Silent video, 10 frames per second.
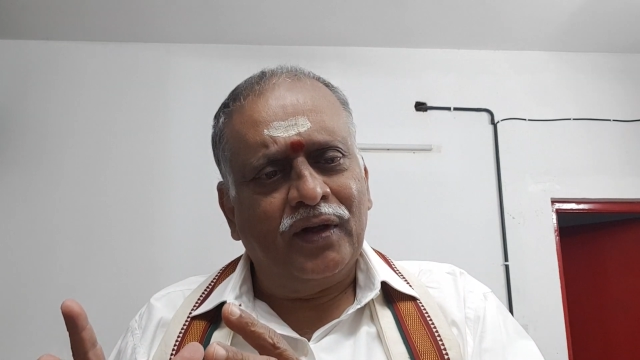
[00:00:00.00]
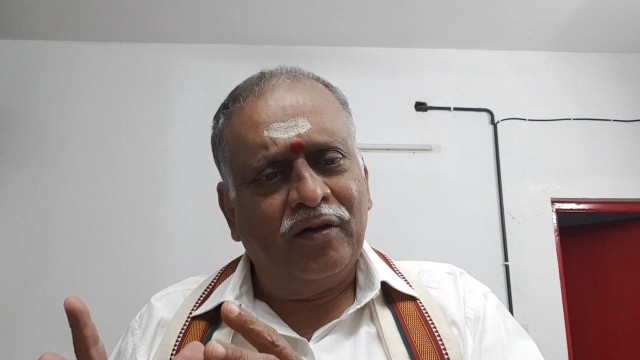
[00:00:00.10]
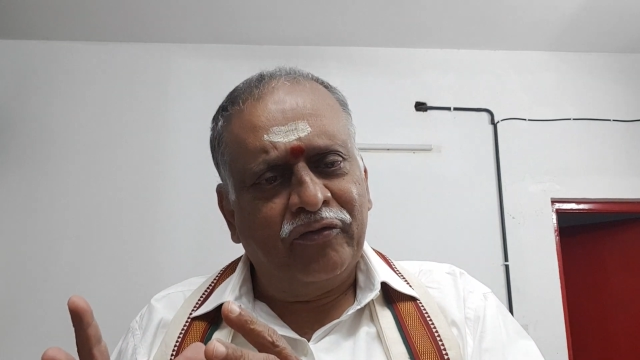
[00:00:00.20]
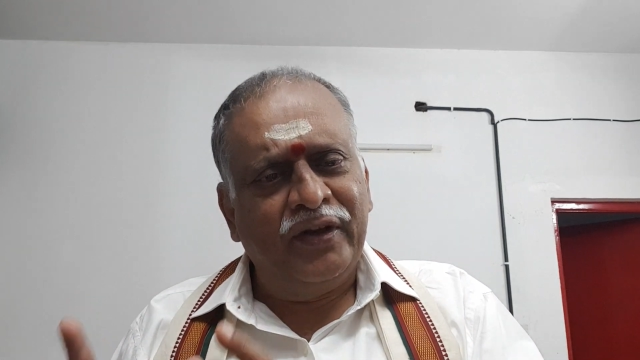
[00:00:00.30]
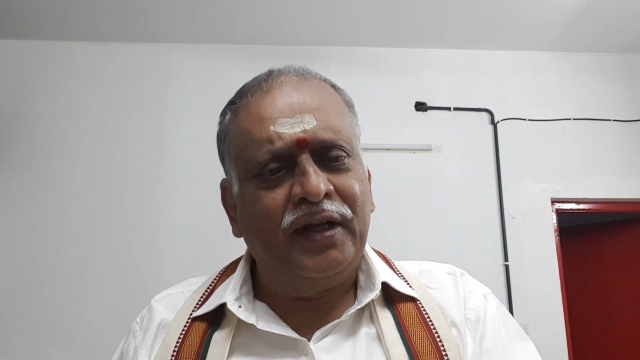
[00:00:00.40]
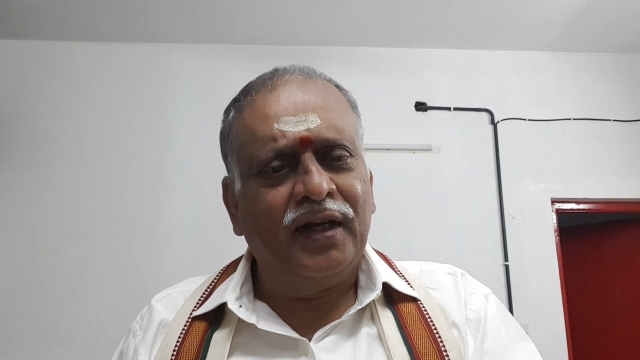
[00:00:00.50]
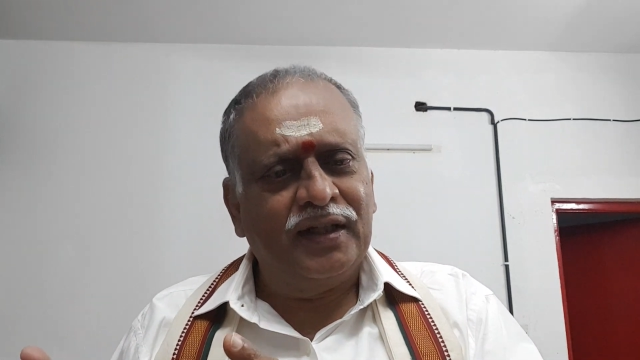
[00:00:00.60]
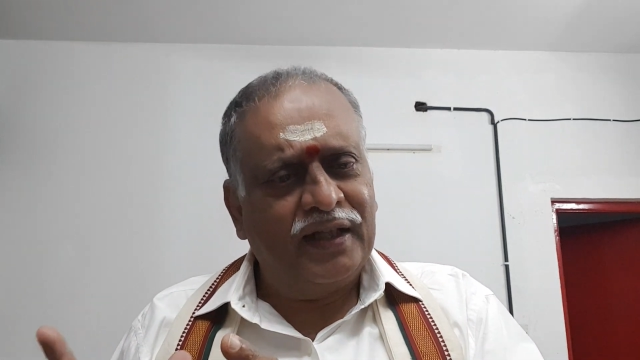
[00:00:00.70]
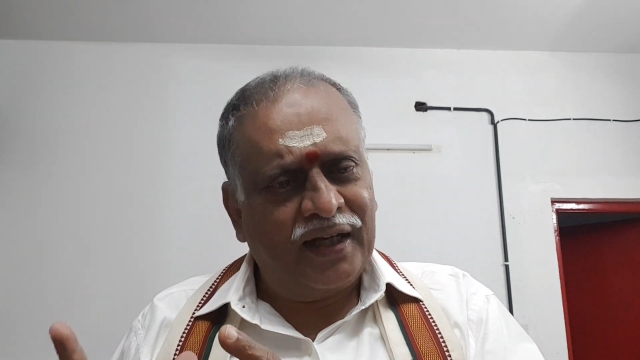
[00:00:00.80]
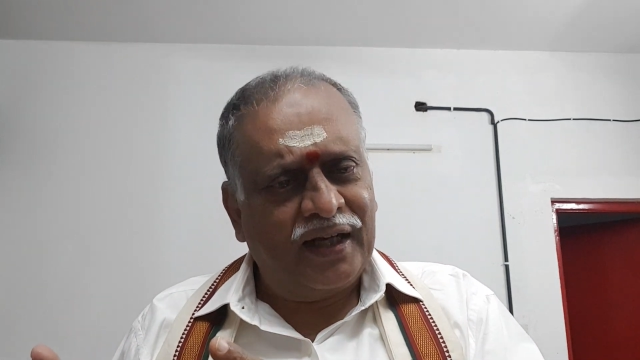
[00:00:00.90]

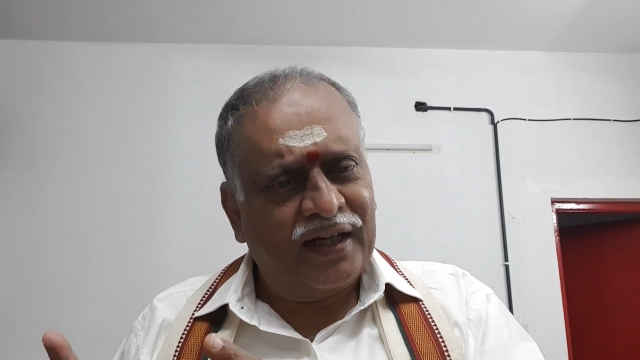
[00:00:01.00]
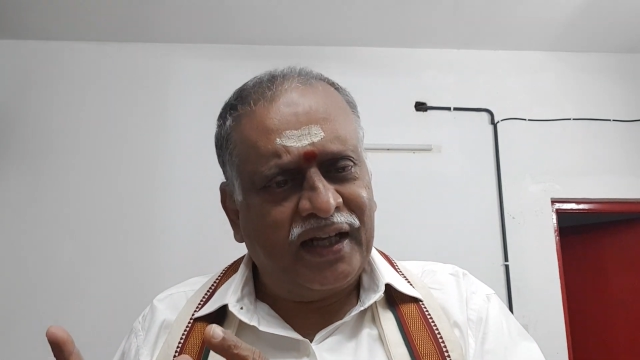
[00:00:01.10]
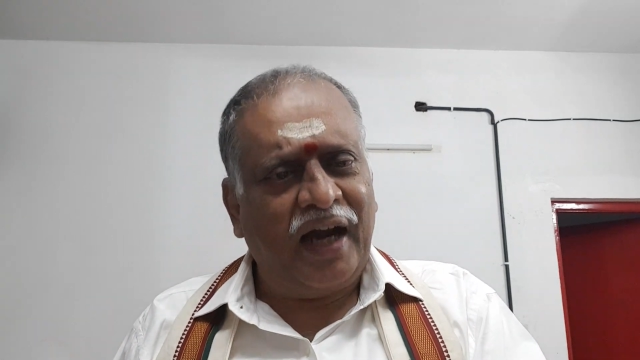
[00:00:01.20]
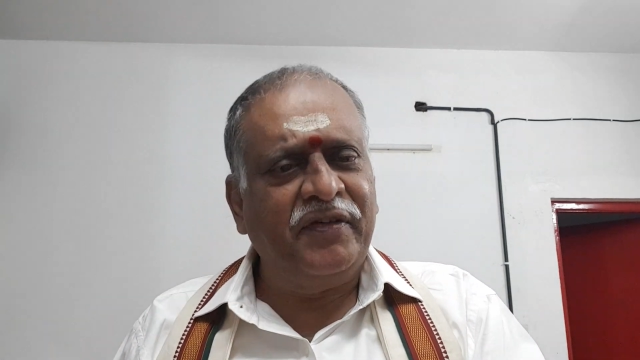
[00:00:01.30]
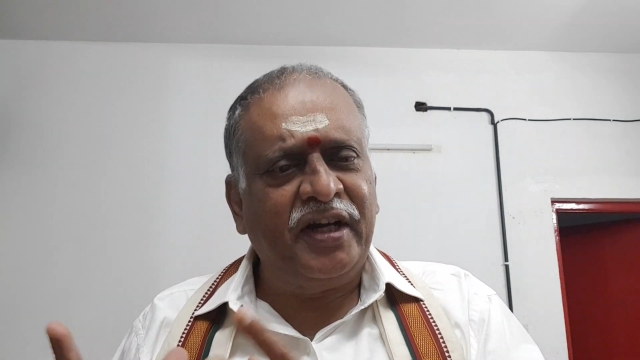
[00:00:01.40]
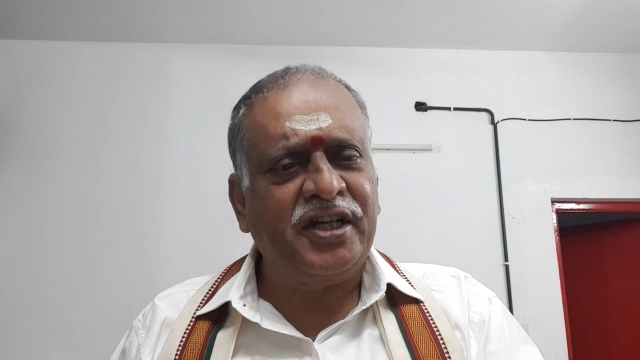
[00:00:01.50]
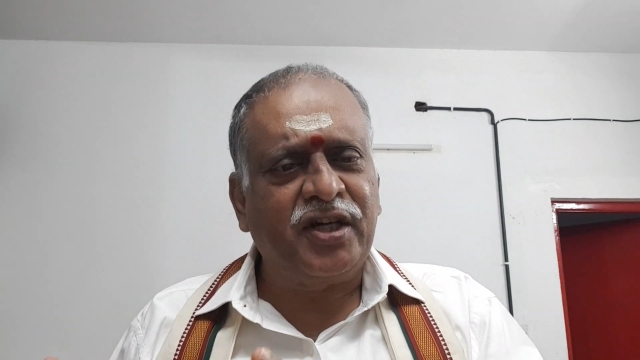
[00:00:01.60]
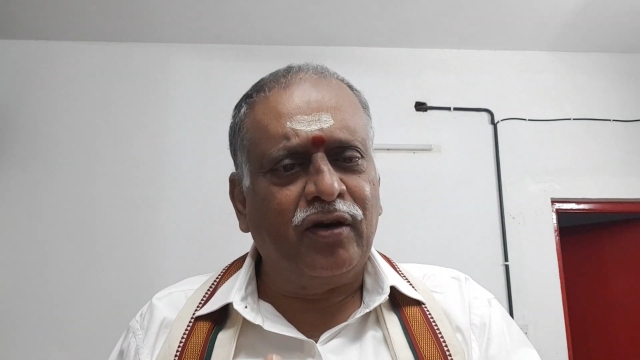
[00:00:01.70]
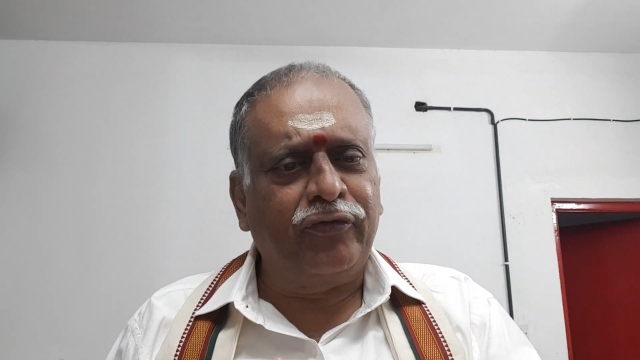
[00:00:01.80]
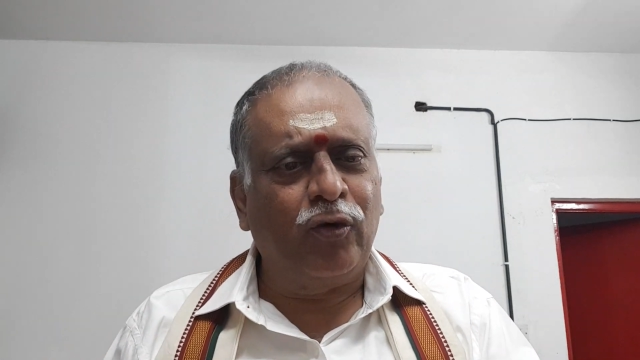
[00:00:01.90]
the
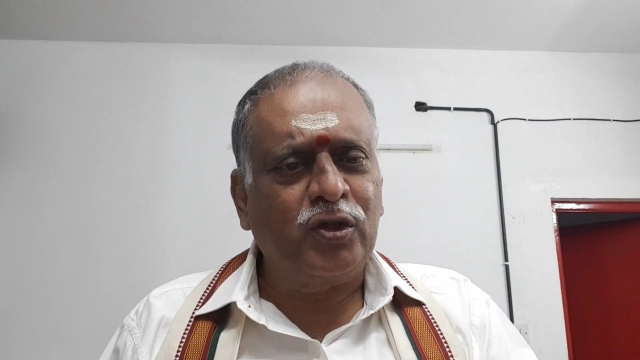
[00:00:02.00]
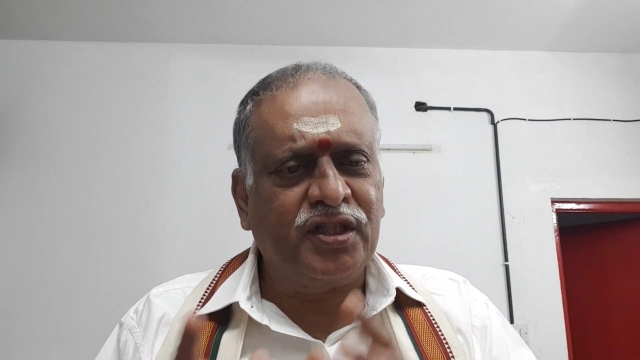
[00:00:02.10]
gravitational force,